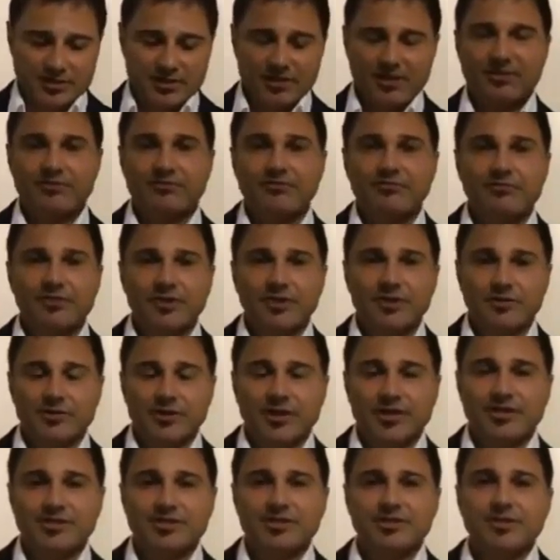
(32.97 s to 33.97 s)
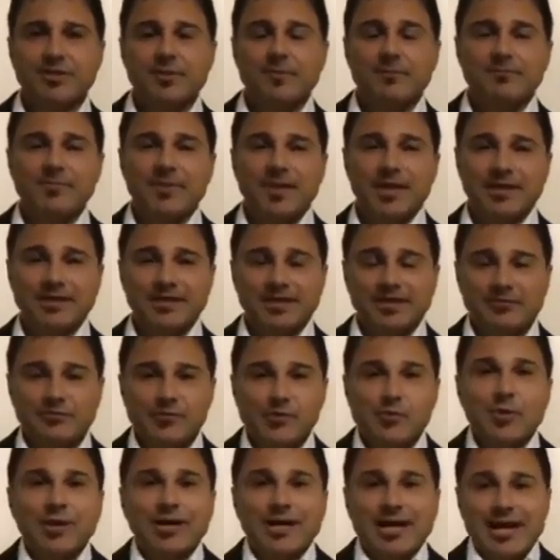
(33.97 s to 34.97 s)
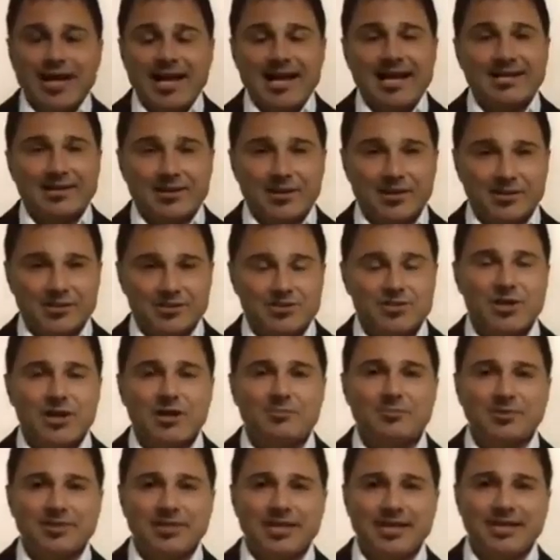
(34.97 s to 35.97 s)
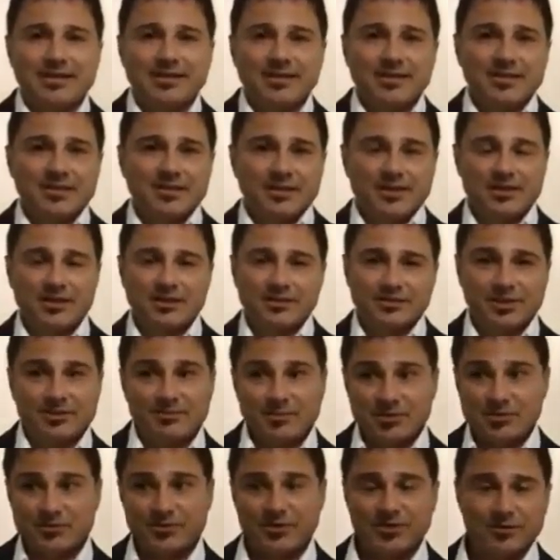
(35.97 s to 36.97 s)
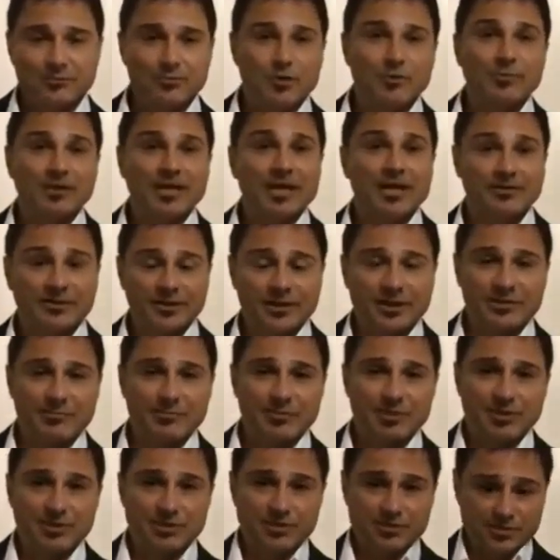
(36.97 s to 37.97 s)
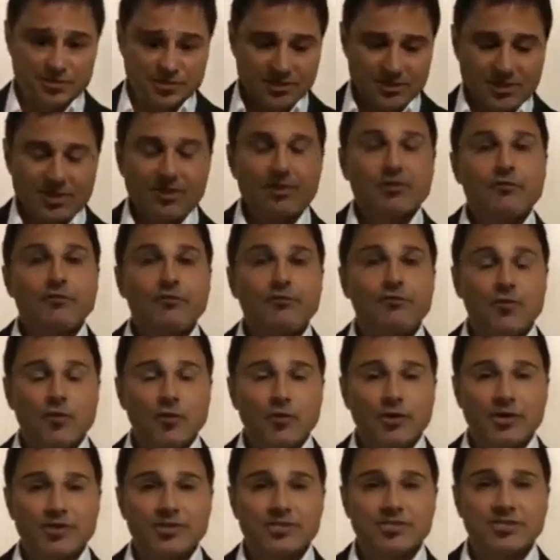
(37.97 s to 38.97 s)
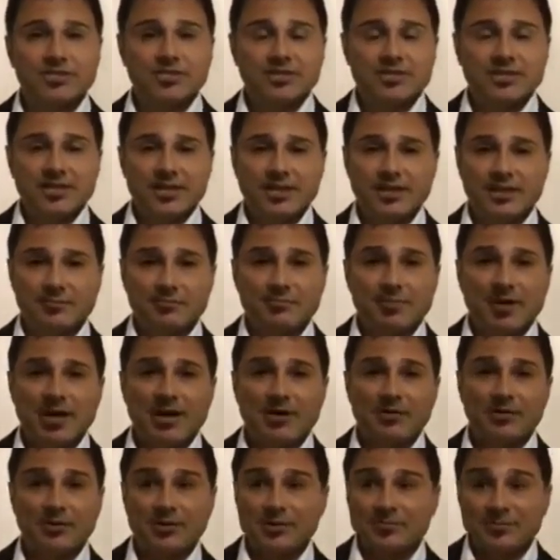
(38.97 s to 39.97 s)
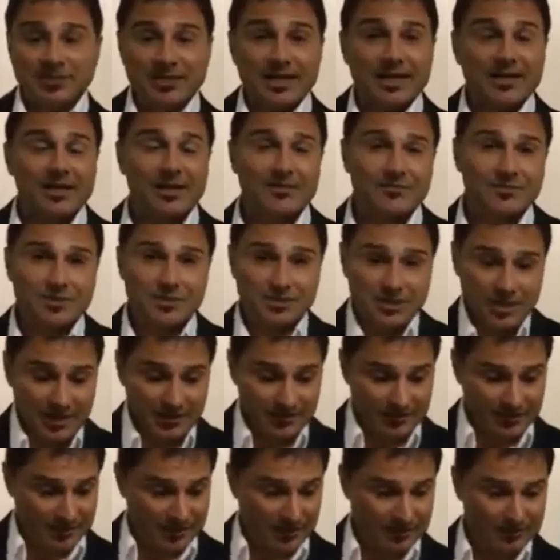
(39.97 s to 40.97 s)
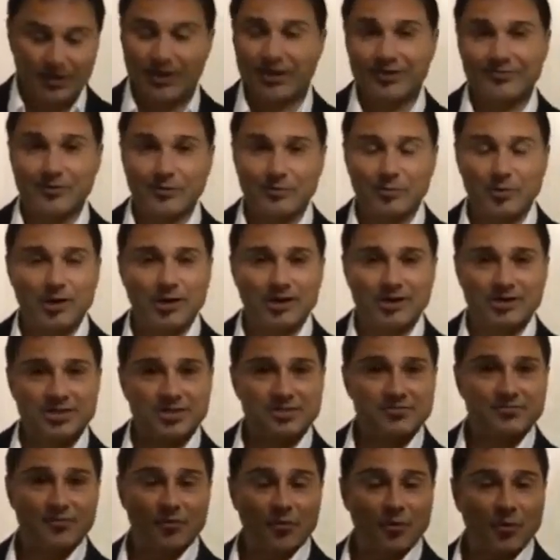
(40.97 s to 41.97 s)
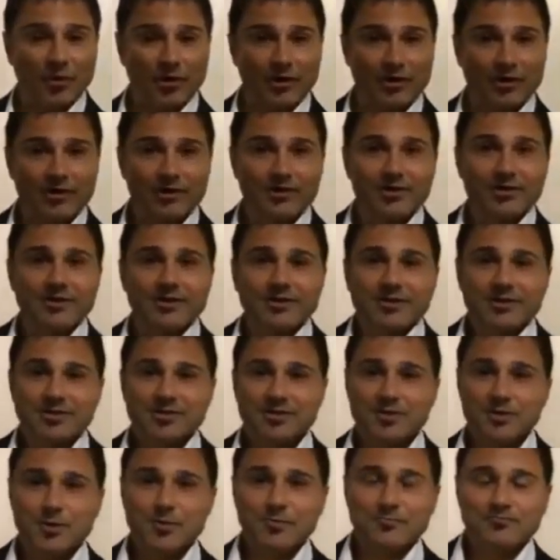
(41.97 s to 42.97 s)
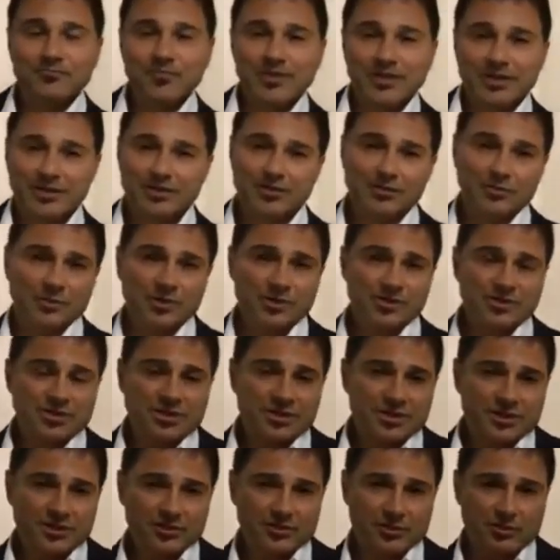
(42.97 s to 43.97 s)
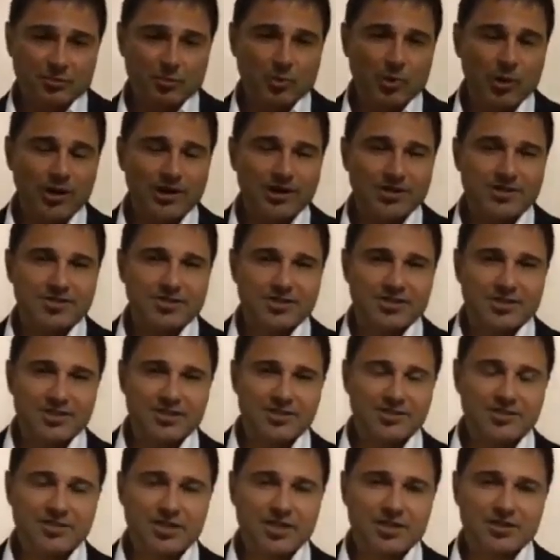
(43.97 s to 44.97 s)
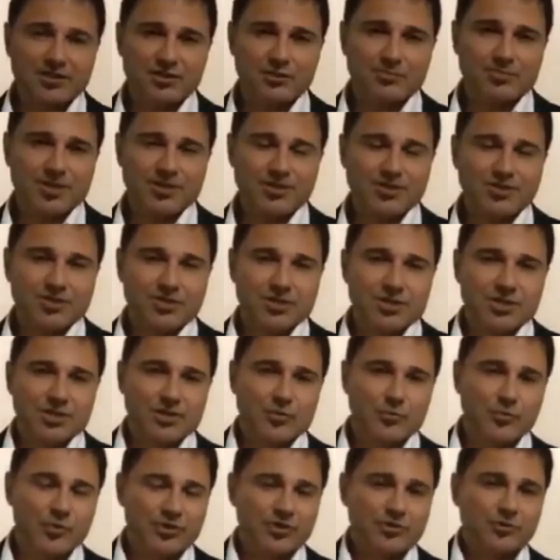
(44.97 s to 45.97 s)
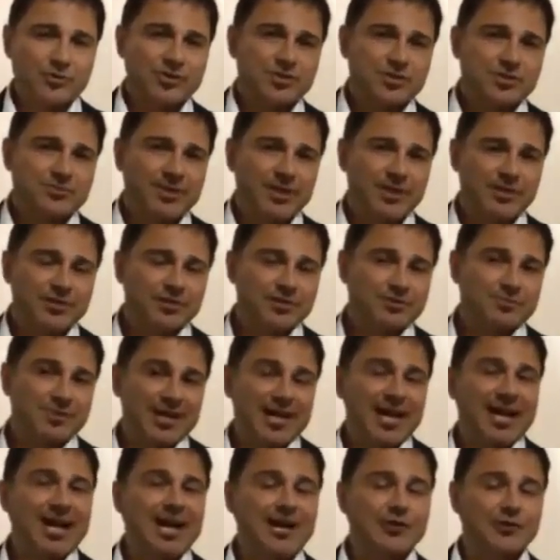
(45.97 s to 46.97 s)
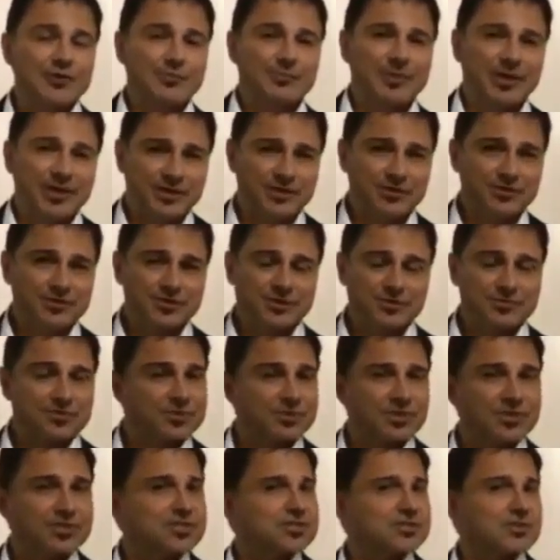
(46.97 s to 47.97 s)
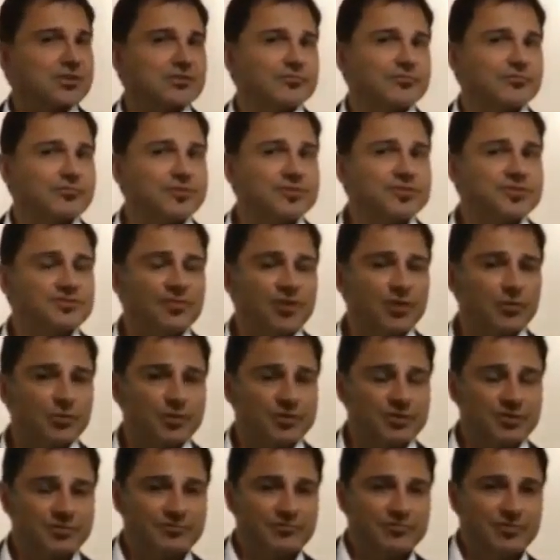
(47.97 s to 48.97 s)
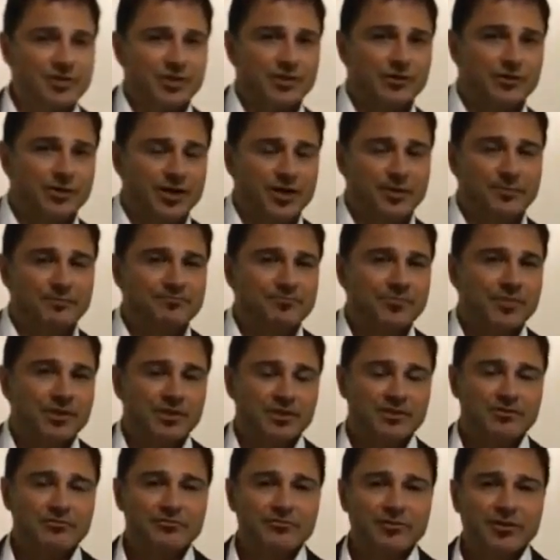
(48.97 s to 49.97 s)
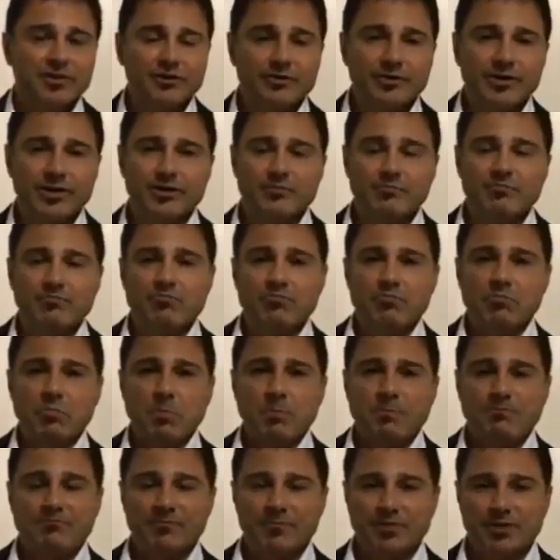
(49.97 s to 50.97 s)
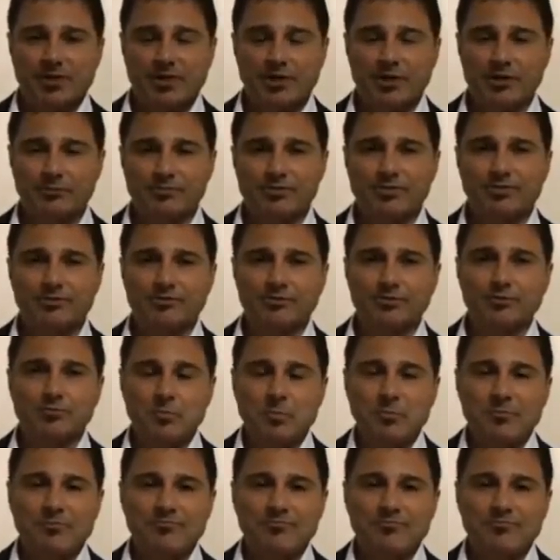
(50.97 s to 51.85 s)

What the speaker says: Invigorate, and then if we want to add on top of that, I'll demonstrate in a moment how they can be used, Focus and Empower. I mean, that covers a lot of our products. That's 4. So, in other words, the products is not so much which ones you might use, but how you might use them. So let's start first of all with Invigorate. Invigorate helps to